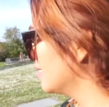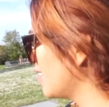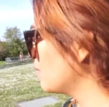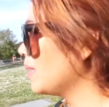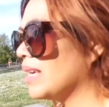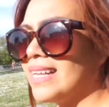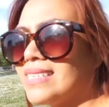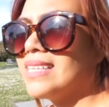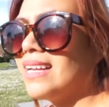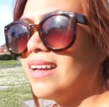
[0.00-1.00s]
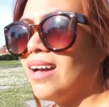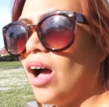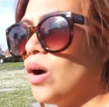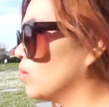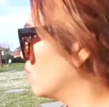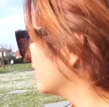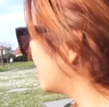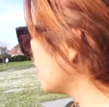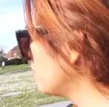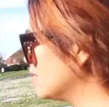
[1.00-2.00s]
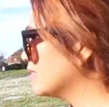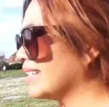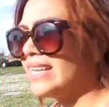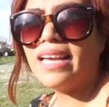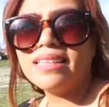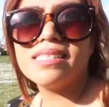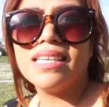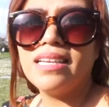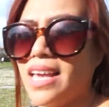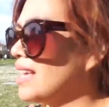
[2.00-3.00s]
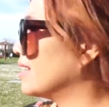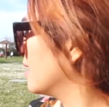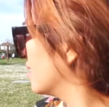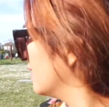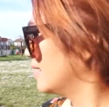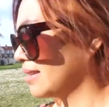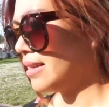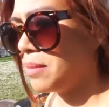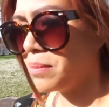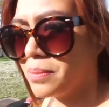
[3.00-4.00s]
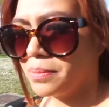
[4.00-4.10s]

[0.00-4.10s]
Gabby, that's not... Oh, Gabriel, the gate is in here. Come.